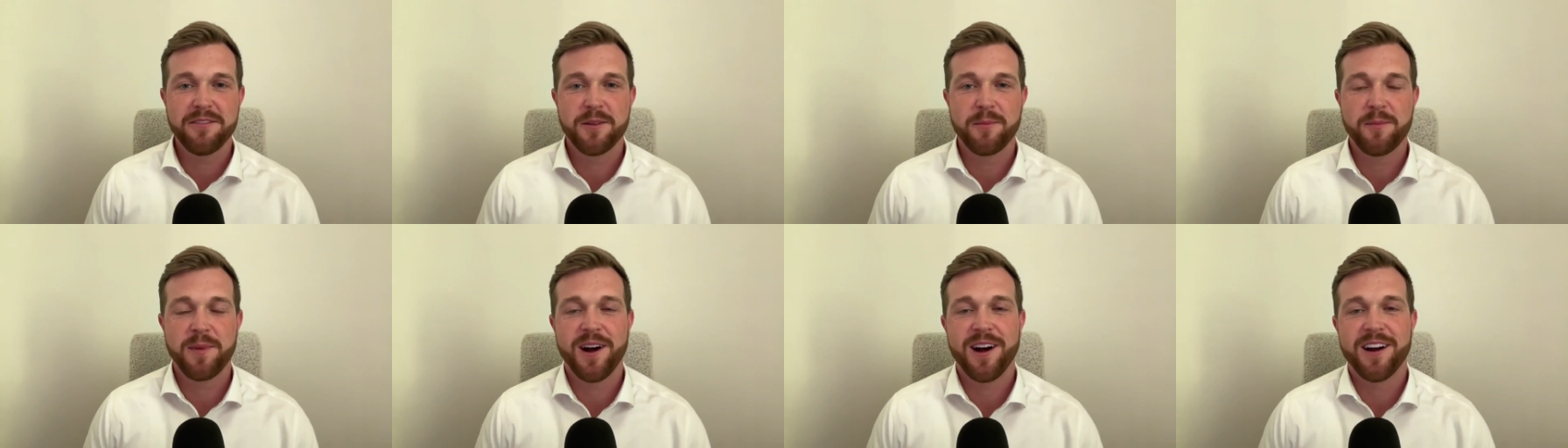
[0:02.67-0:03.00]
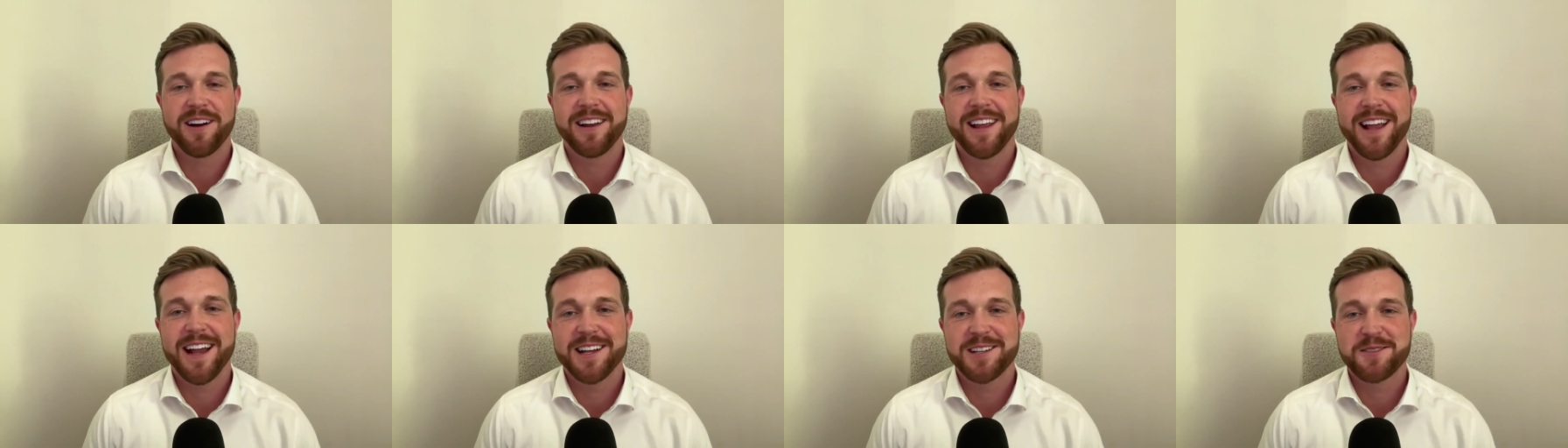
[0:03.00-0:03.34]
the
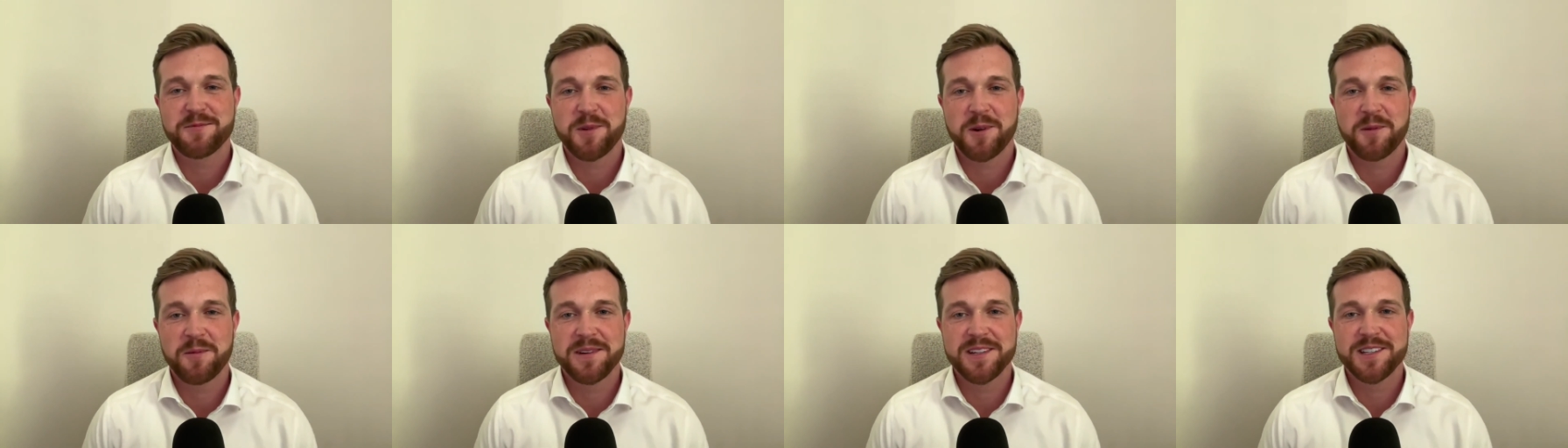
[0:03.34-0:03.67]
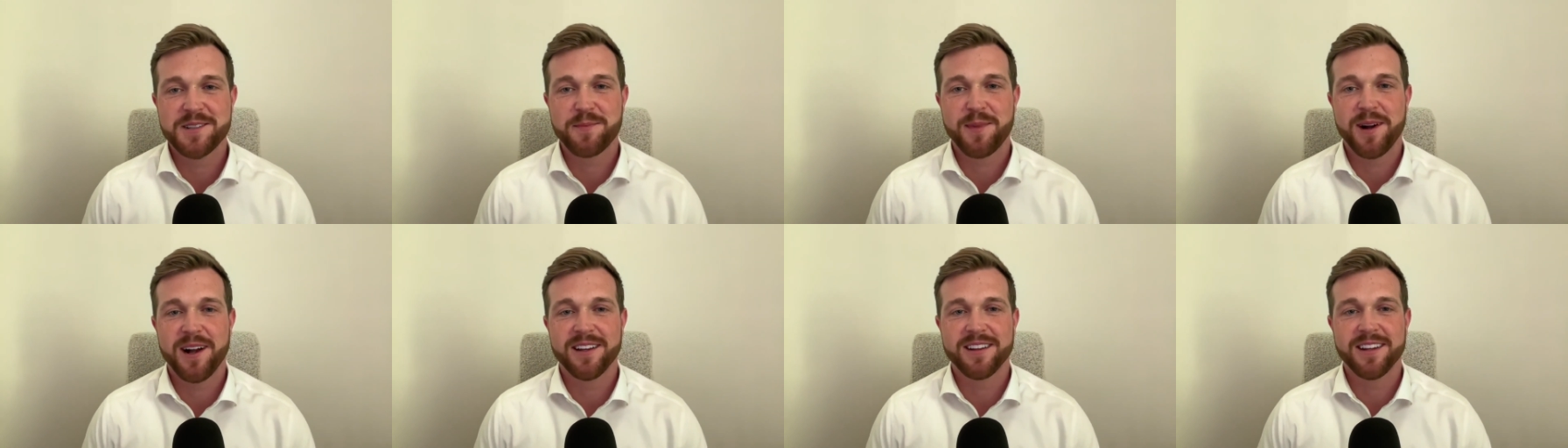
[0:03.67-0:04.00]
podcast where we
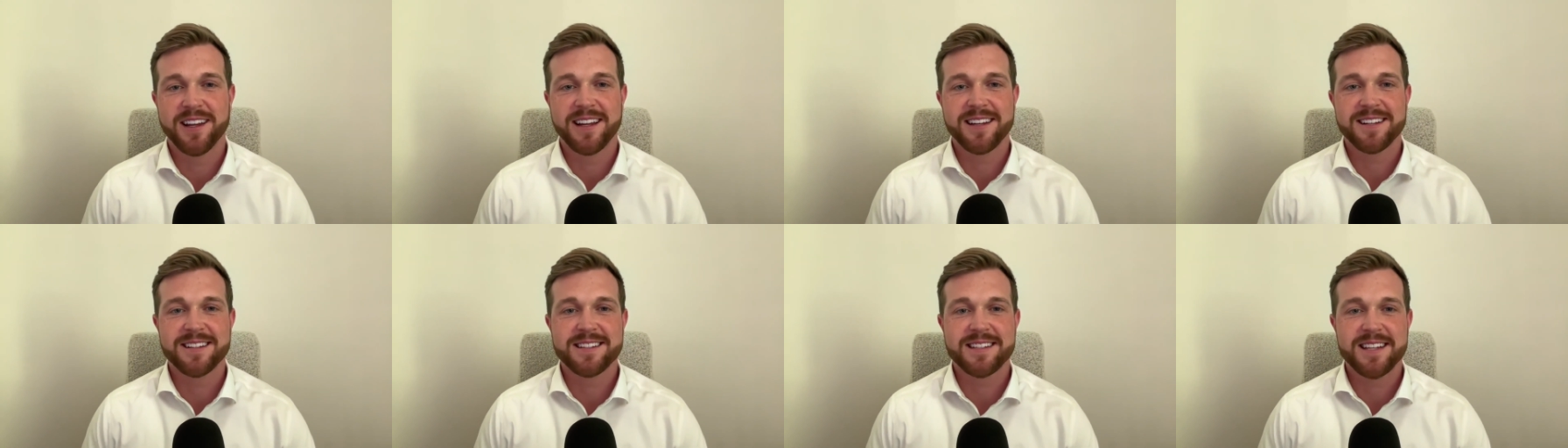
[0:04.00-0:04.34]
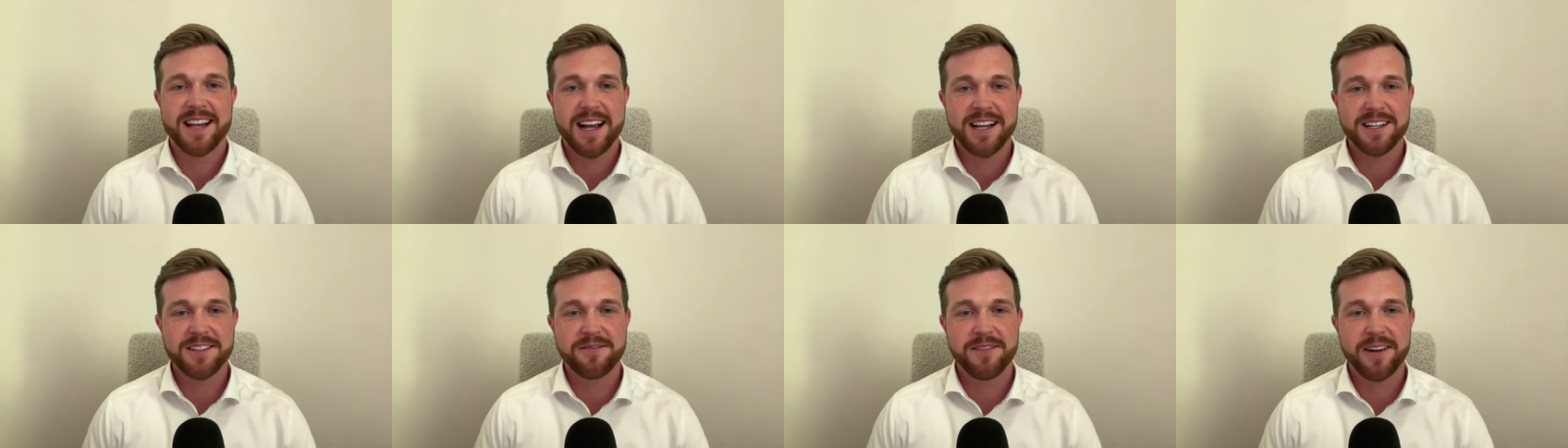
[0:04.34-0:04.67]
spotlight
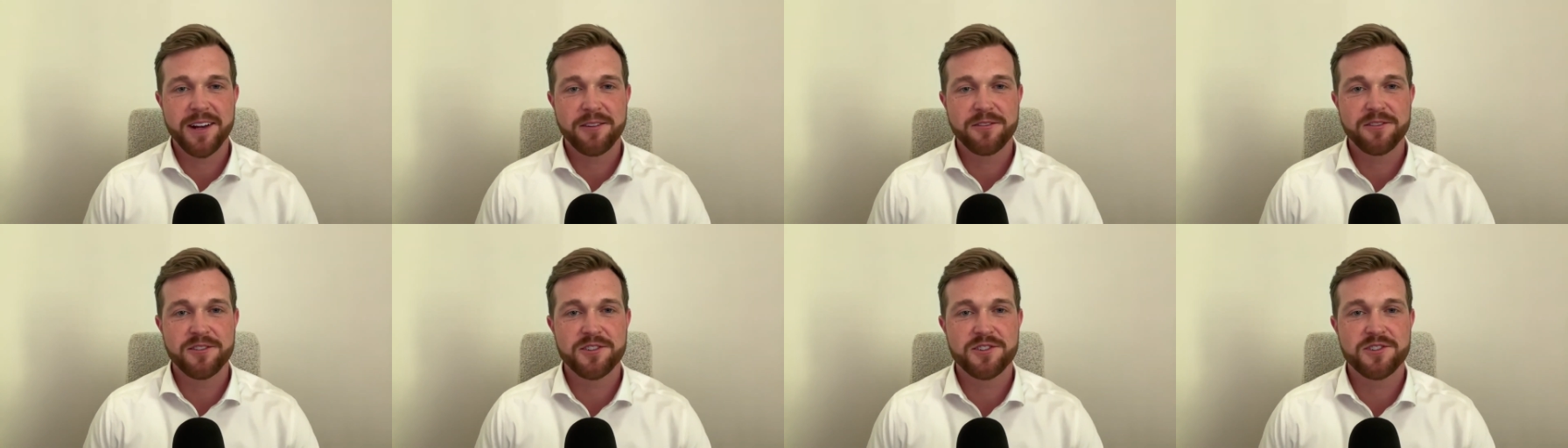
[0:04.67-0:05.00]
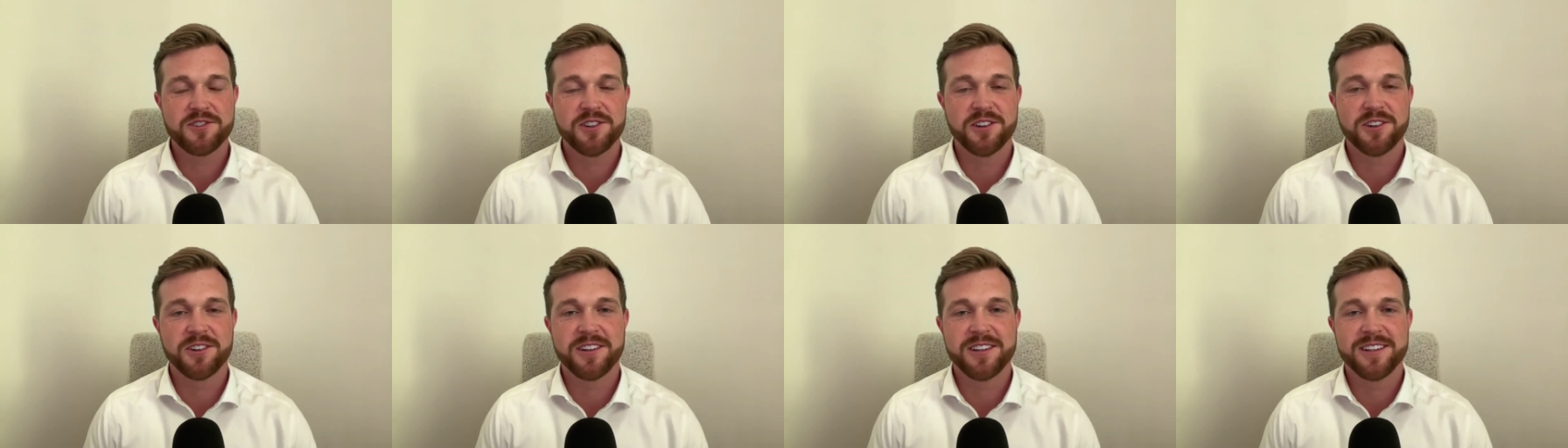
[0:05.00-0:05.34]
SaaS founders'
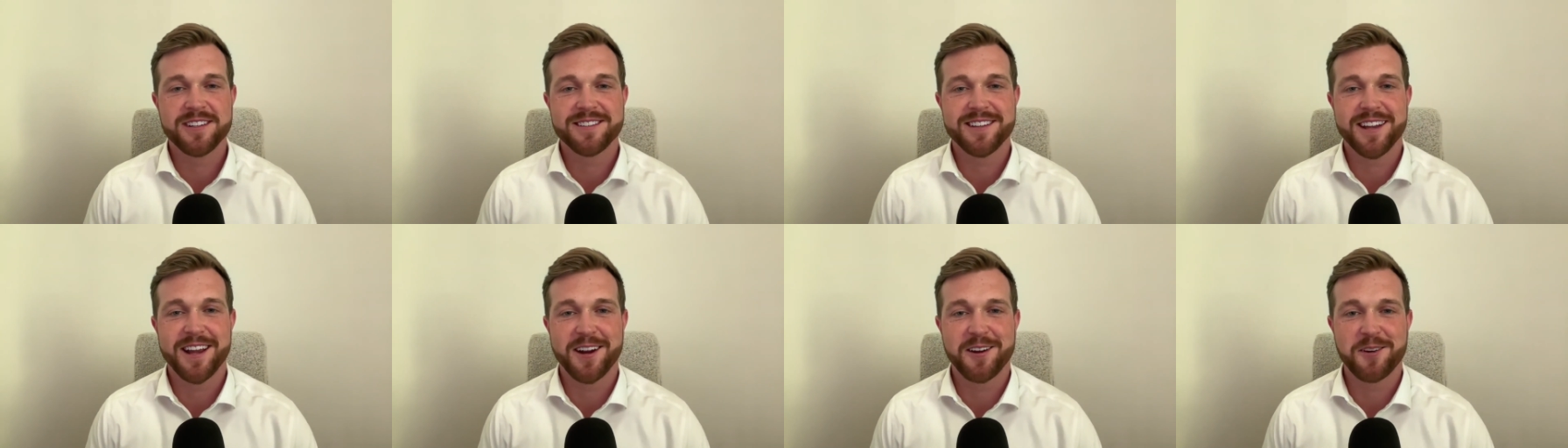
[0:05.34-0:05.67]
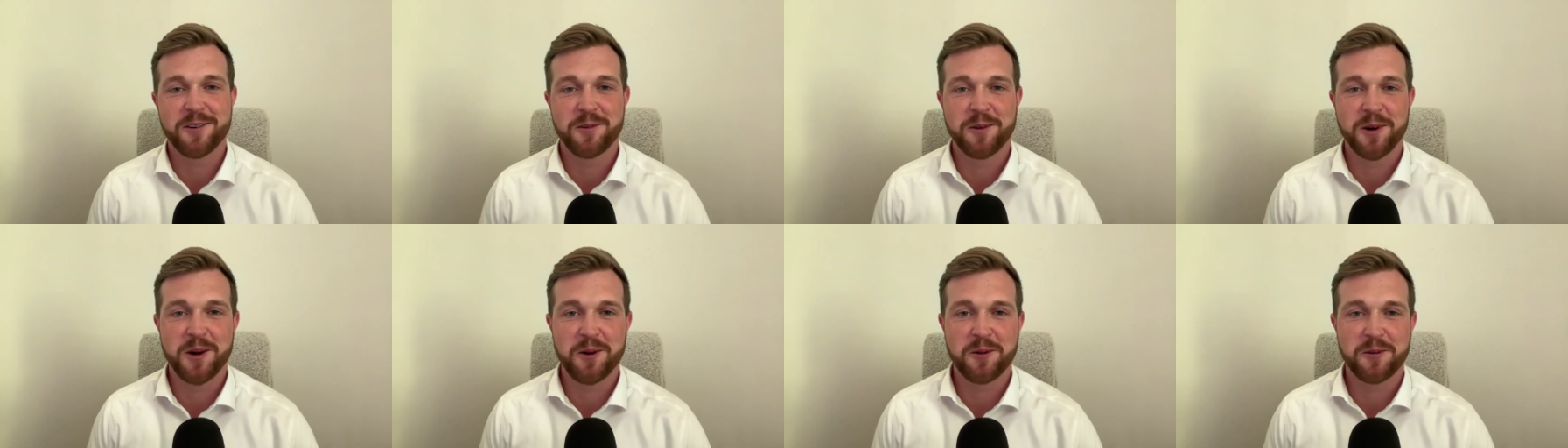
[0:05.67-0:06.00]
journeys and
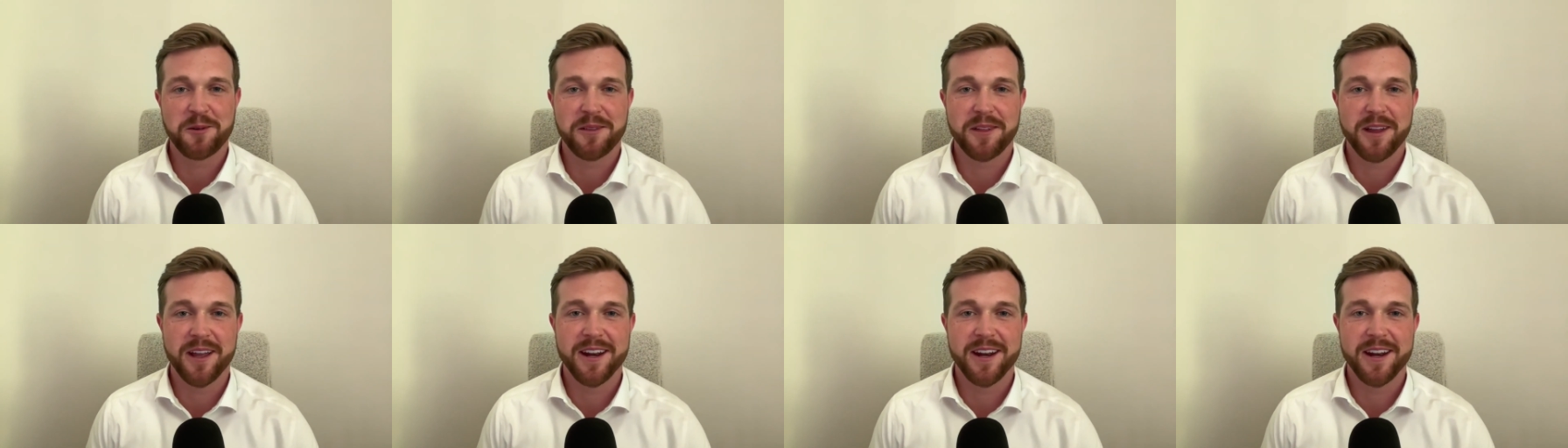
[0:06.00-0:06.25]
growth